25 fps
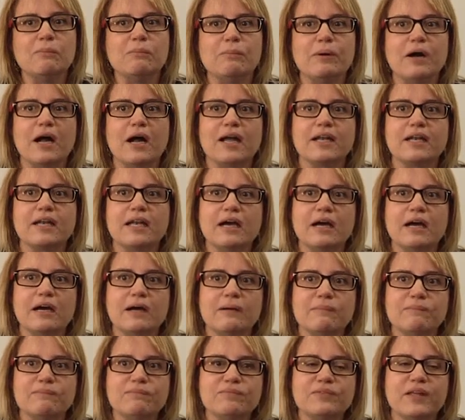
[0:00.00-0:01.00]
but
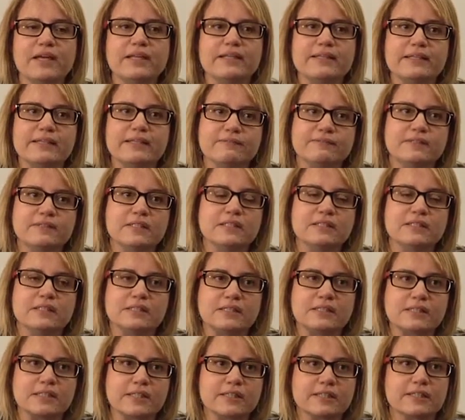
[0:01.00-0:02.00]
they lived in
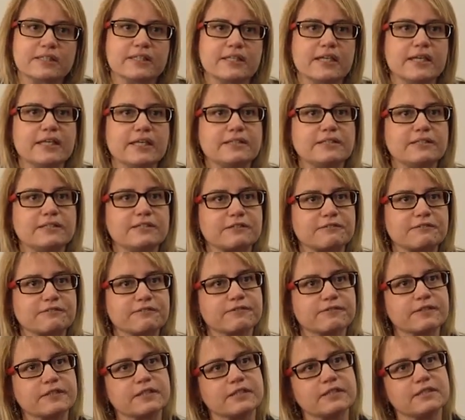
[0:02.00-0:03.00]
distinctly
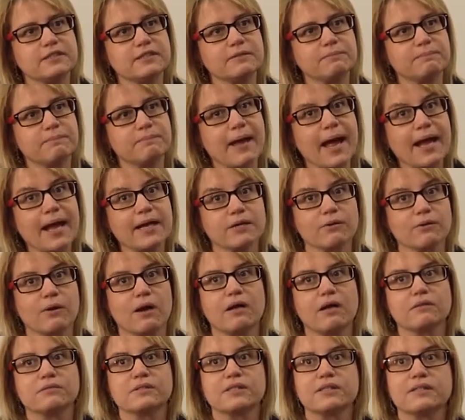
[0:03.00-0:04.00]
different
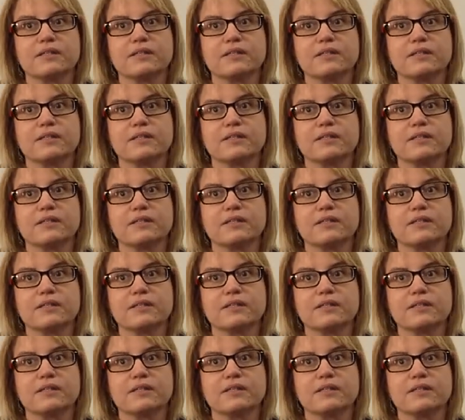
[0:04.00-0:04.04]
backgrounds,